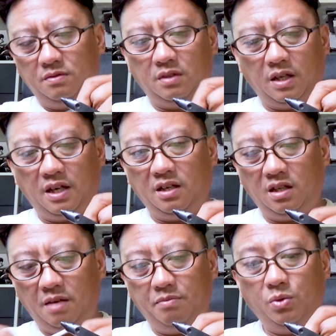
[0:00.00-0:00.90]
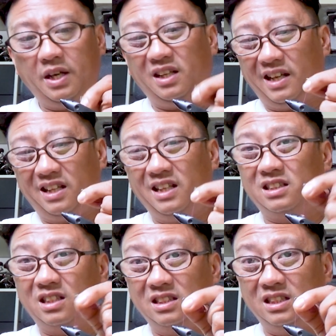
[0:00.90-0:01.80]
Okay, I'm doing it like this
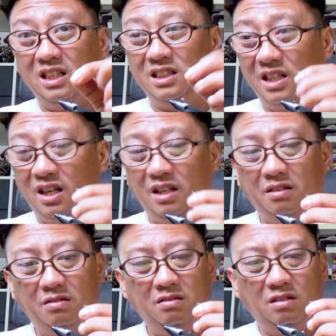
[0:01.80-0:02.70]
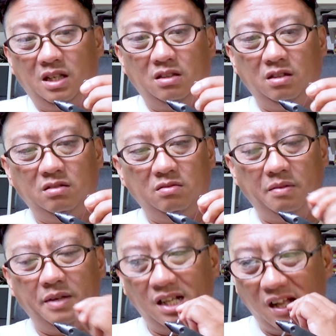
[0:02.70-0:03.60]
because it's easier, and I don't know, I
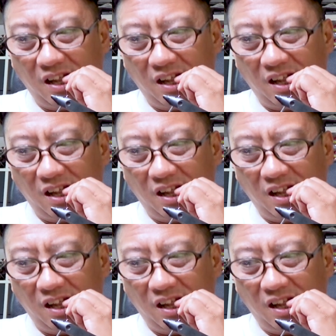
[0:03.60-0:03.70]
mean,